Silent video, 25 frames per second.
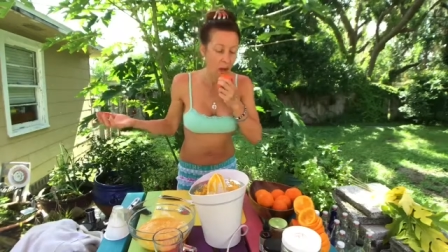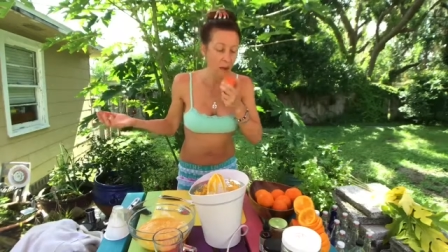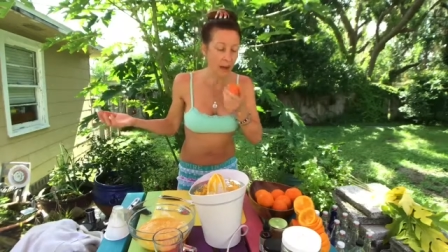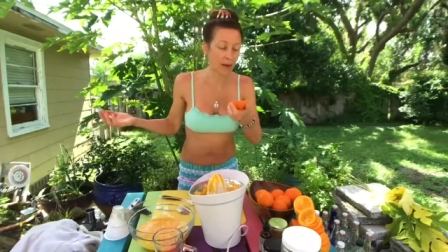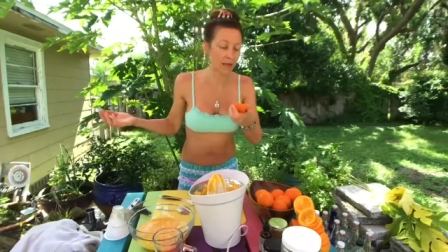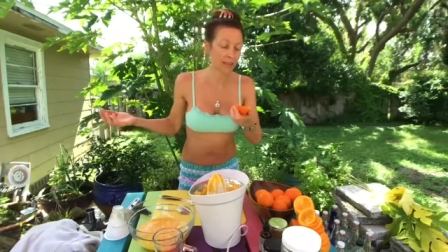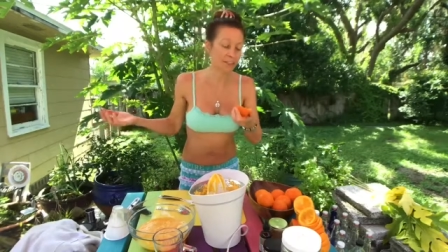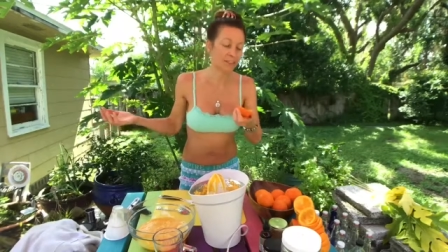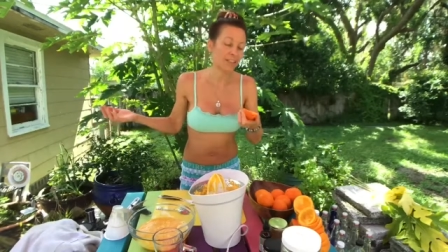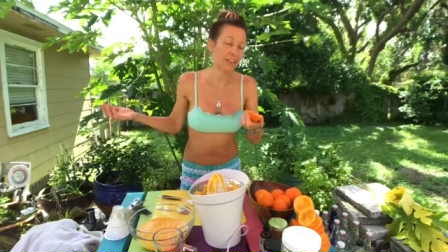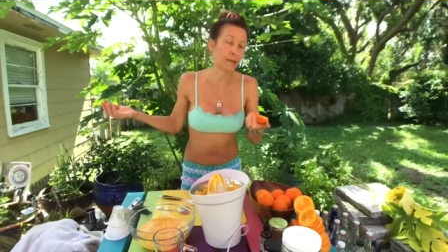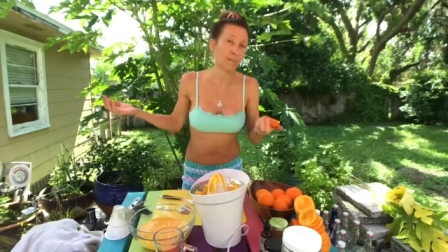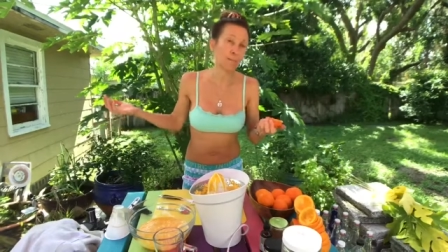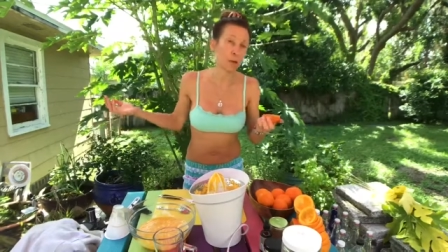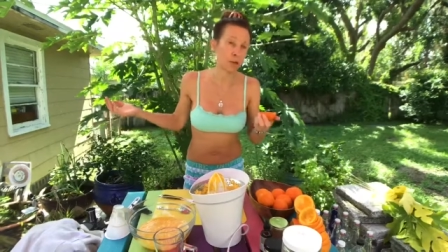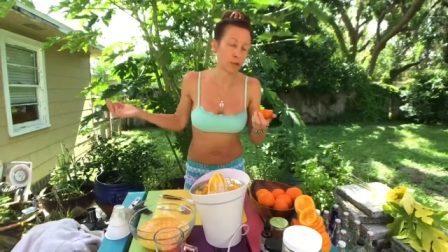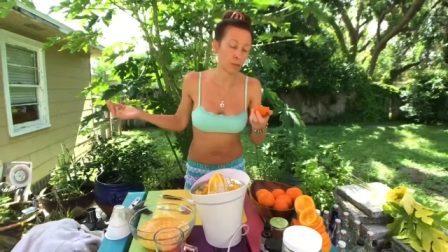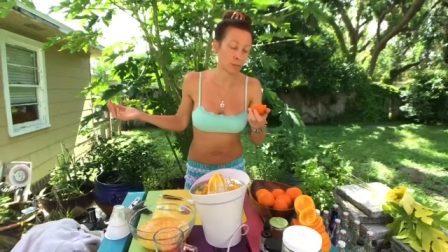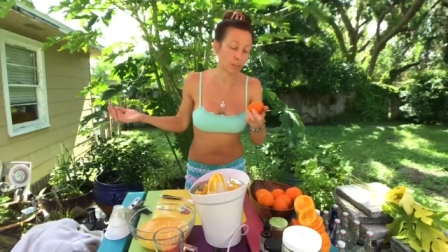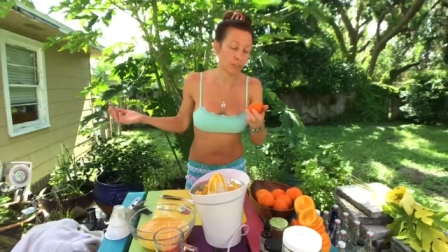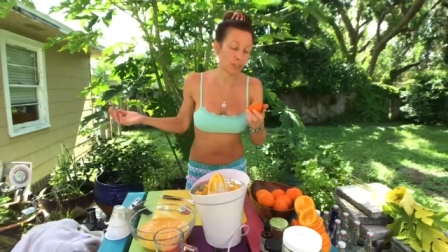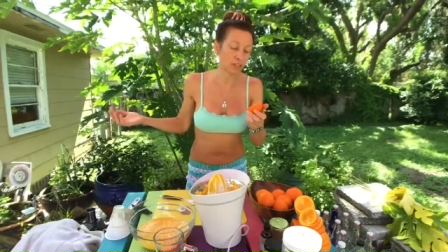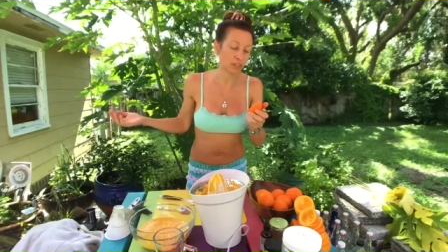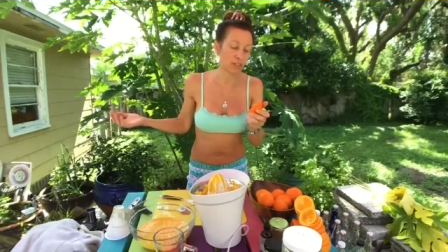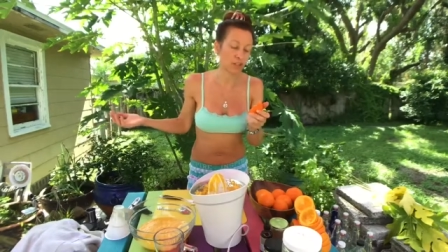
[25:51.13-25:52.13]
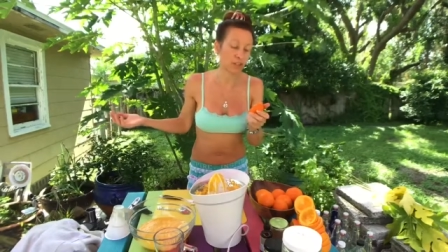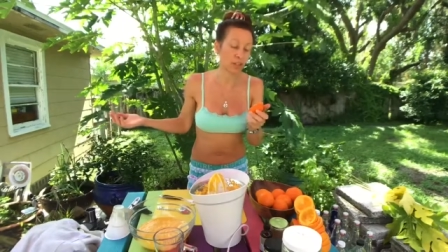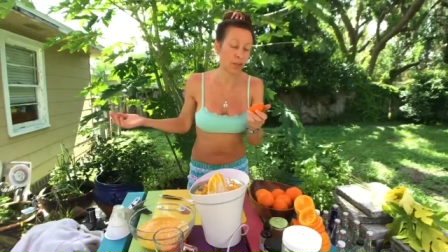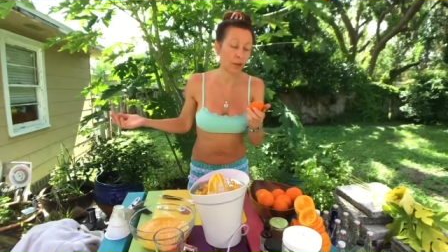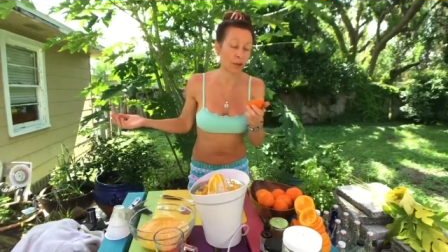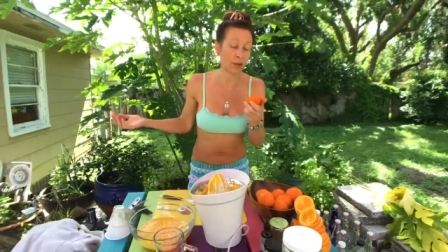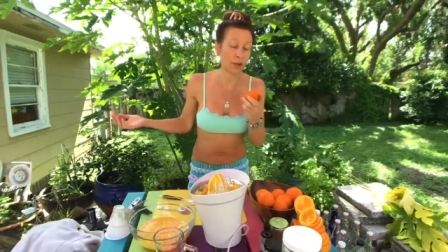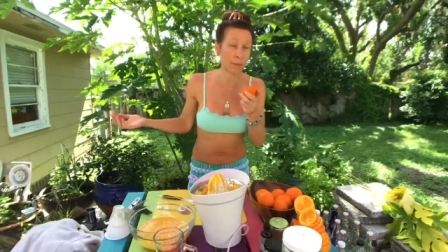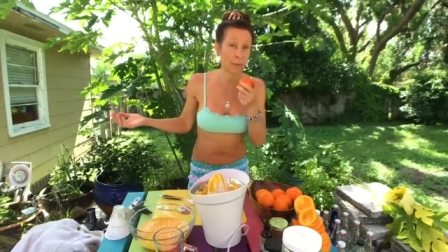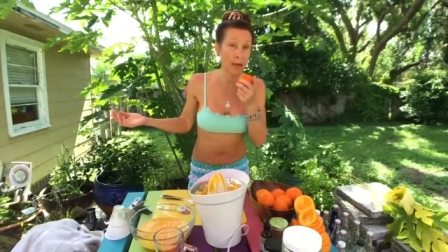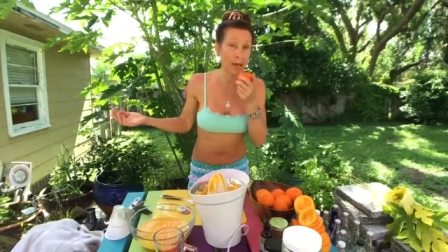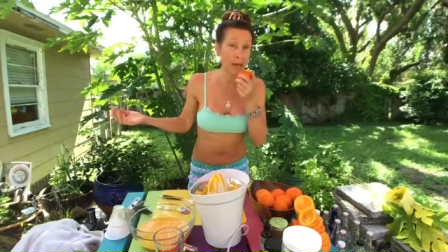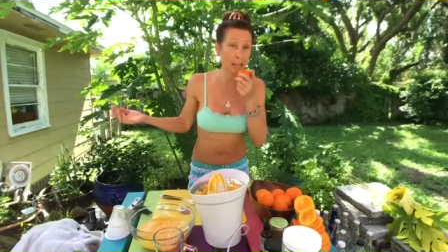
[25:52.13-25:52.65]
I say barn because that's how
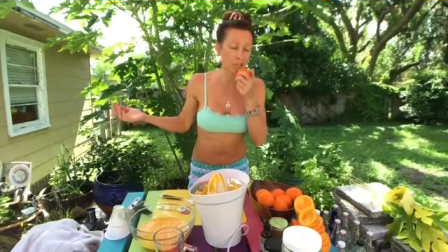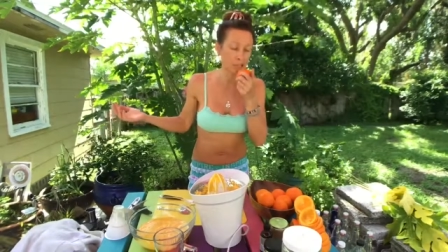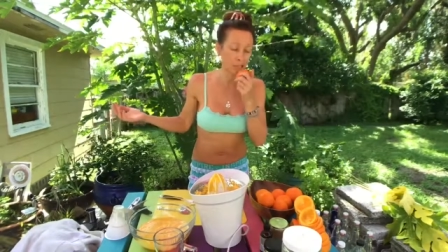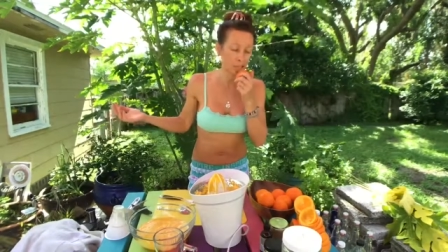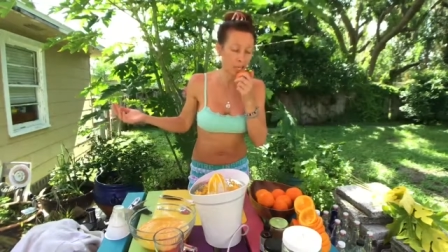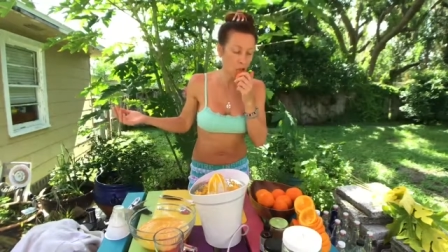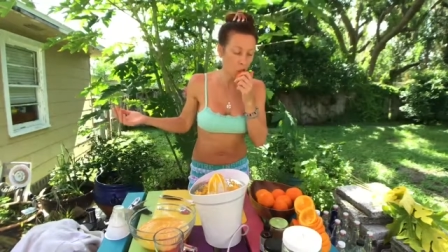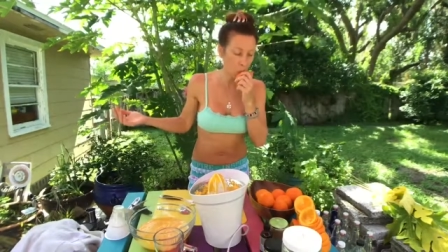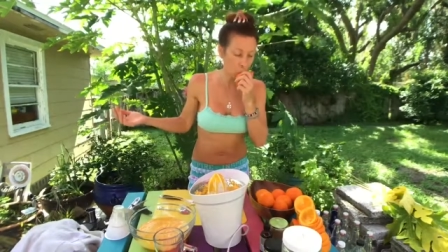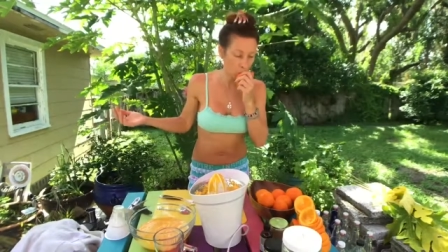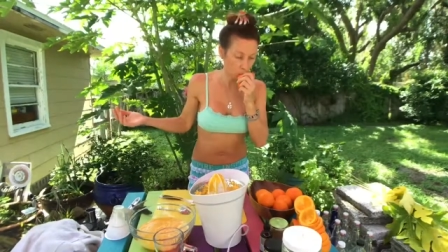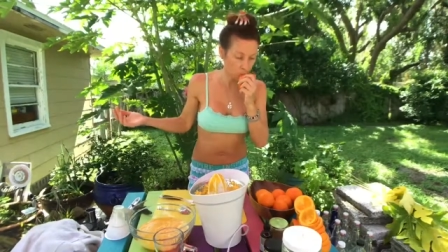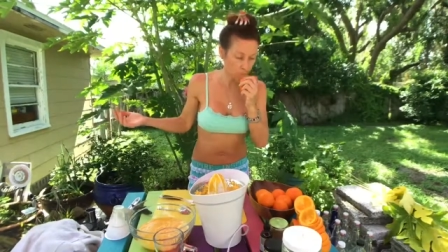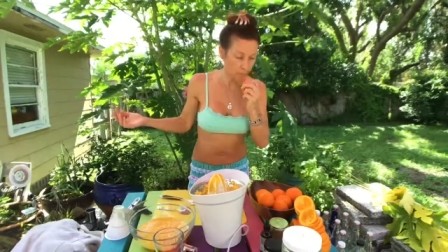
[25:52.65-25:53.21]
I imagine it,